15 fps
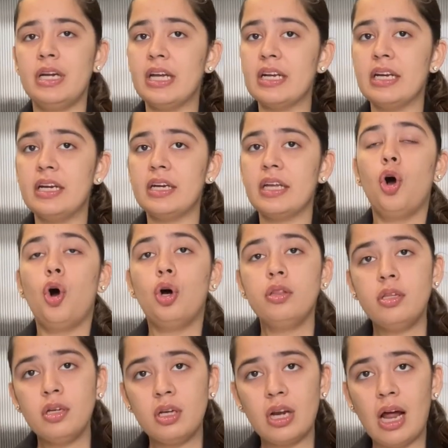dignity, on
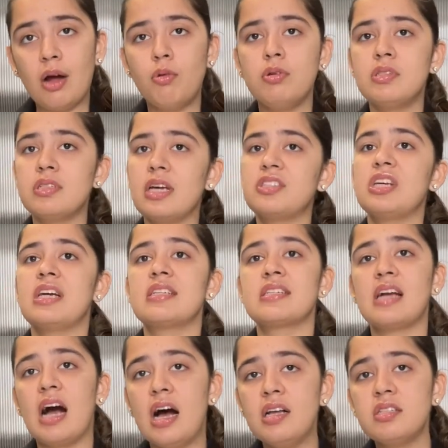the grounds such as
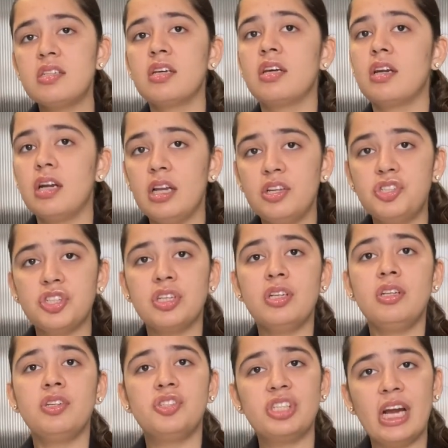caste,
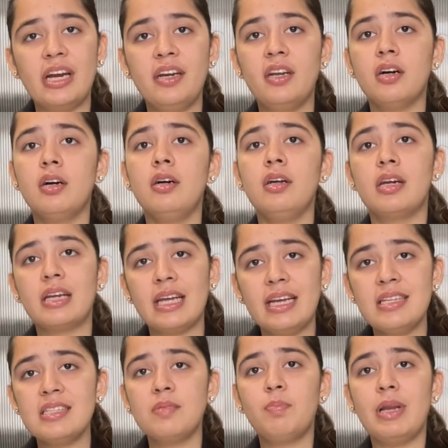religion, gender,
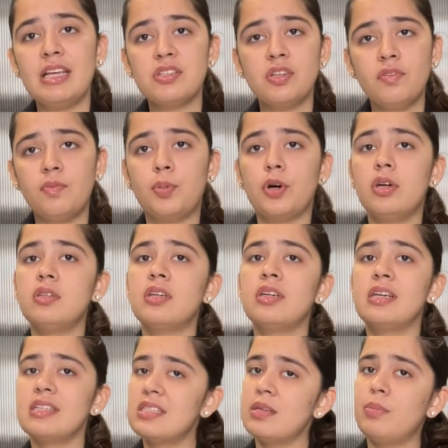race, place of birth,
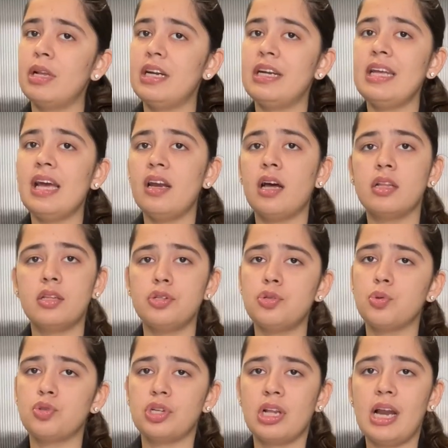disability, and other
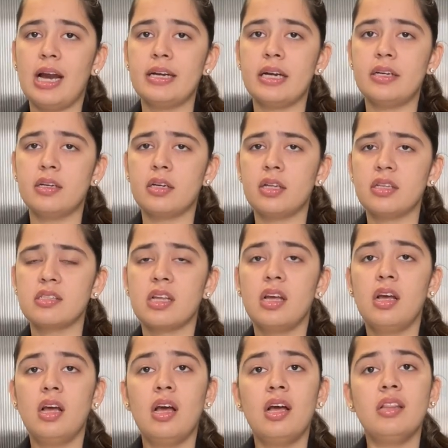social identities.
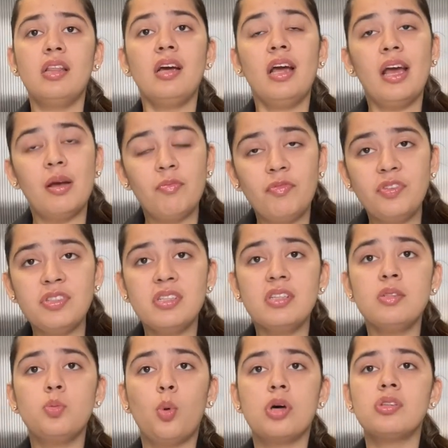The
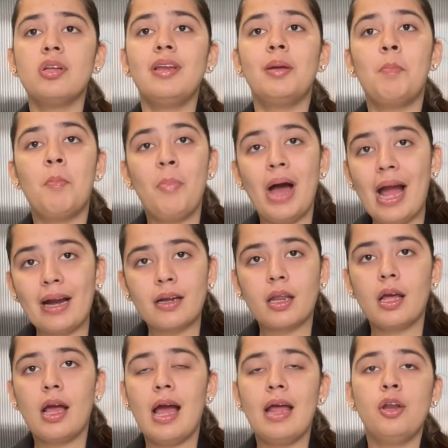emphasis was on impact
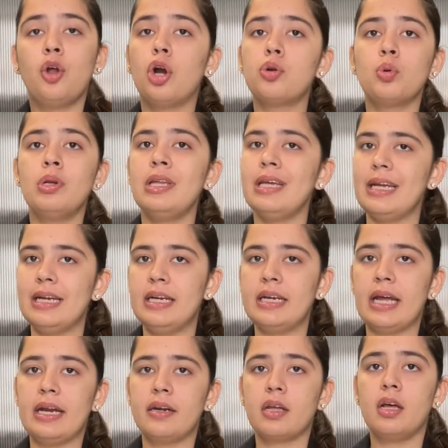and not only
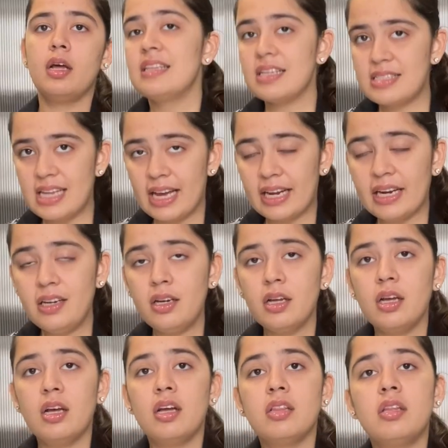intent. The second,
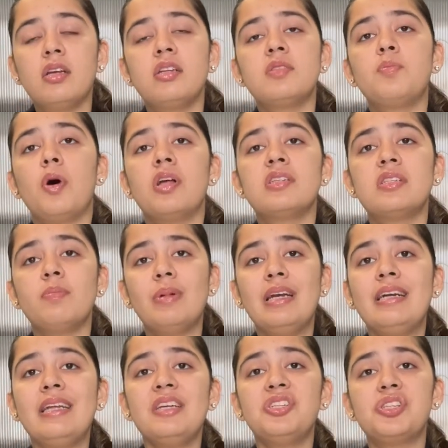the
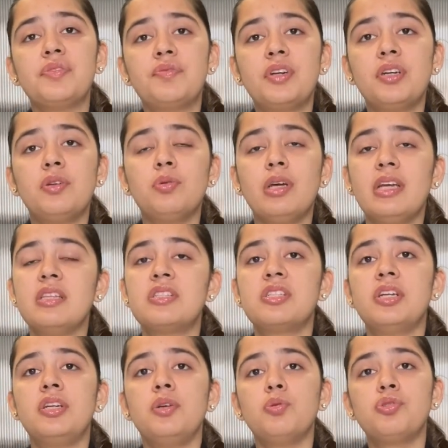responsibility shifted to the
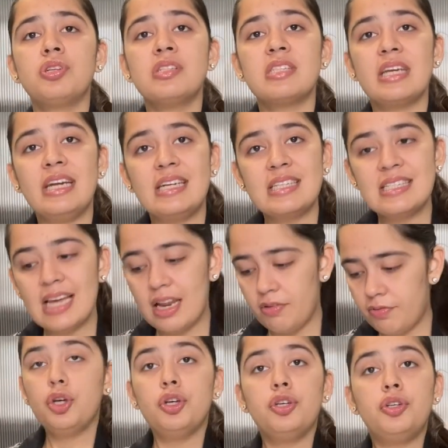institutions itself.
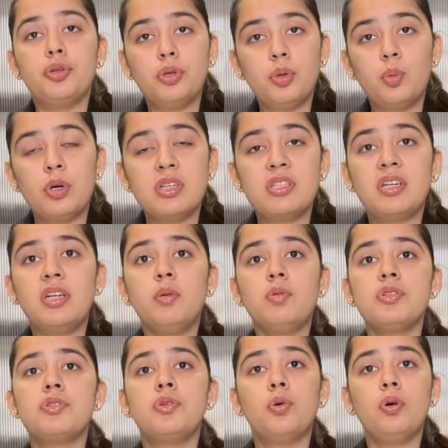University
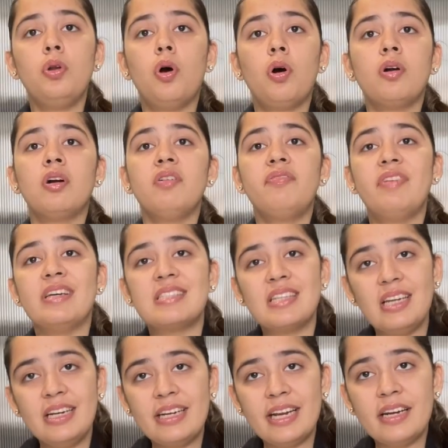was no longer
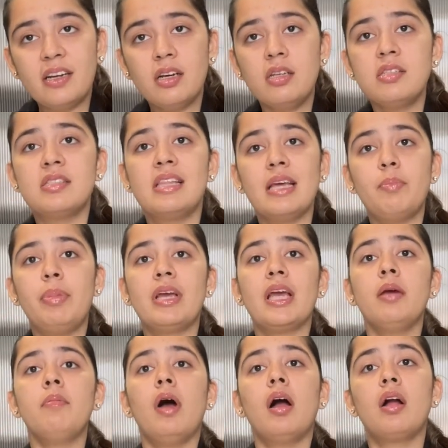facilitators, they
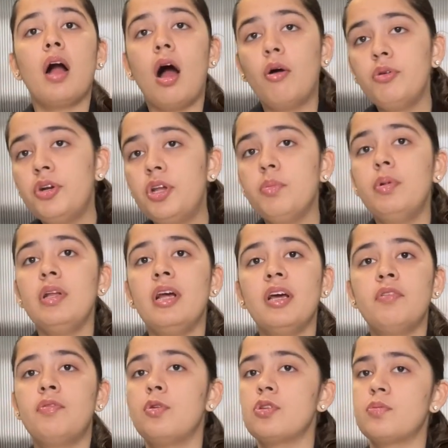became accountable
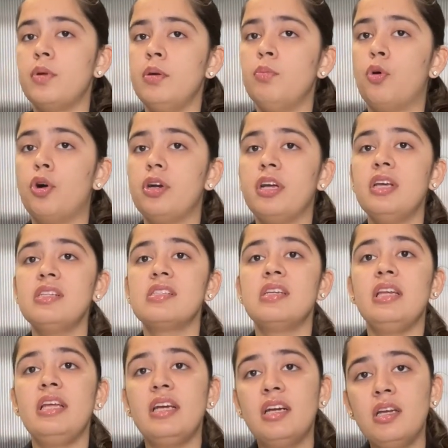enforcement bodies
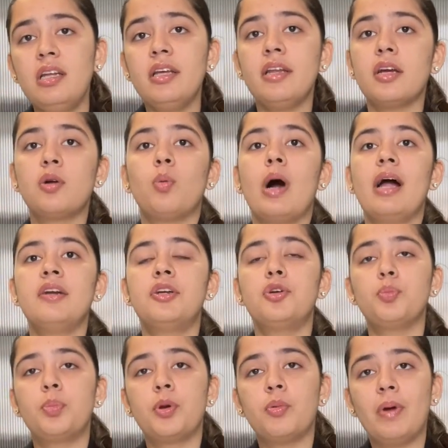legally required to
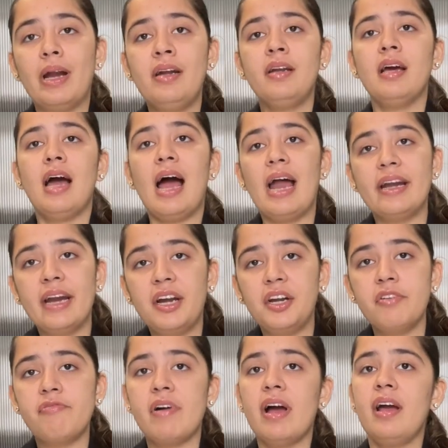prevent,
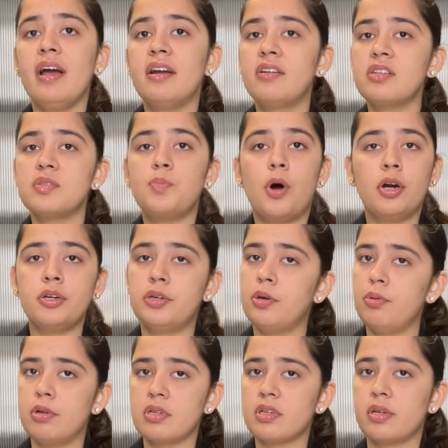identify, and respond
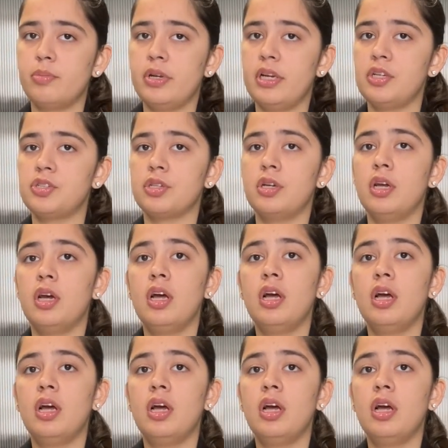to discrimination.